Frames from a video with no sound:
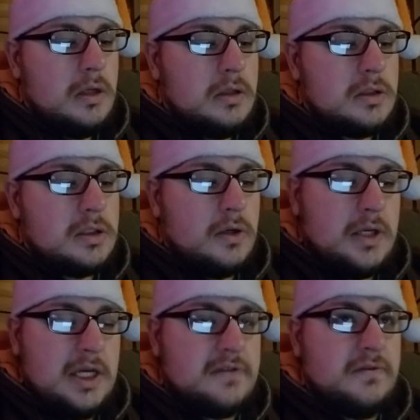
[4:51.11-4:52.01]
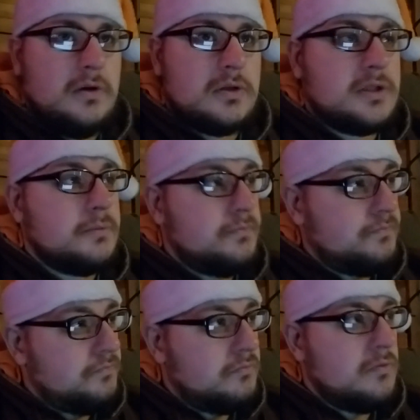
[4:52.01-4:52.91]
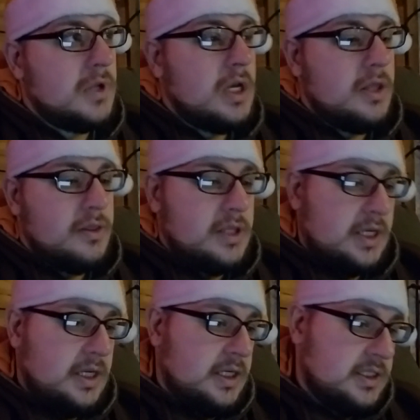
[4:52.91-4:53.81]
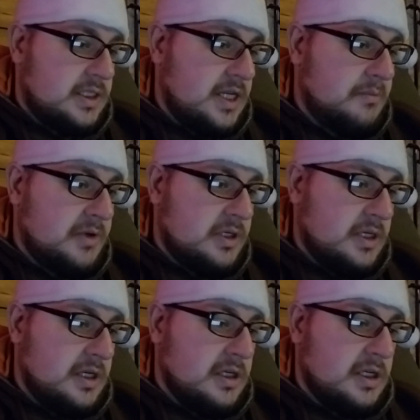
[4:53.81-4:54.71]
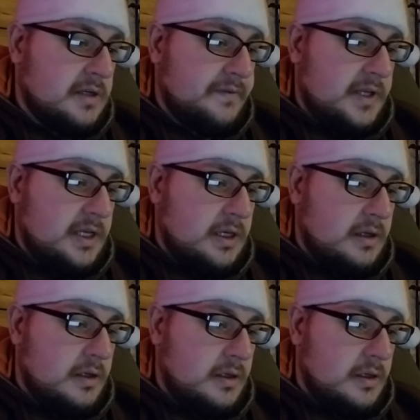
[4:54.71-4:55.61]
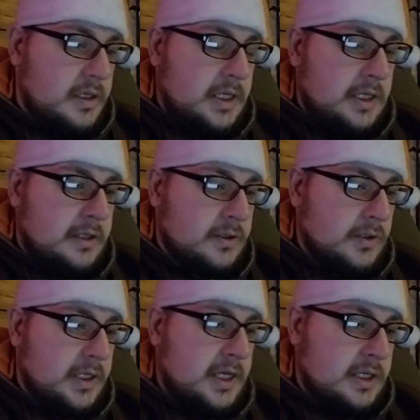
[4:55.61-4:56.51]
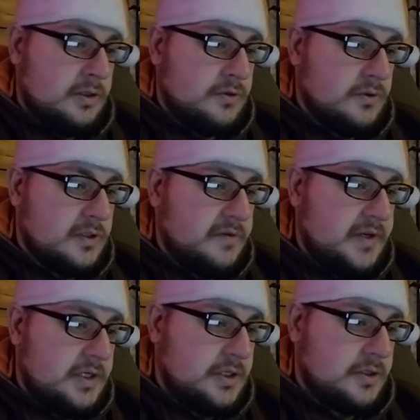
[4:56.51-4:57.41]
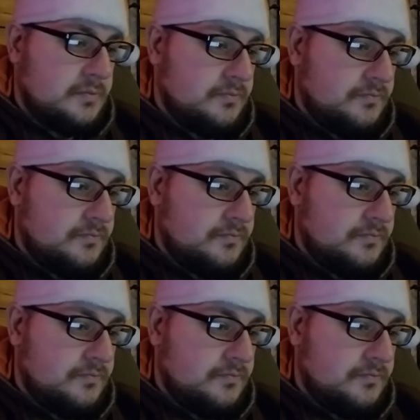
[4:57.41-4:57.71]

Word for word: So, yes, folks, that is a statement of Anatoly Androsevich,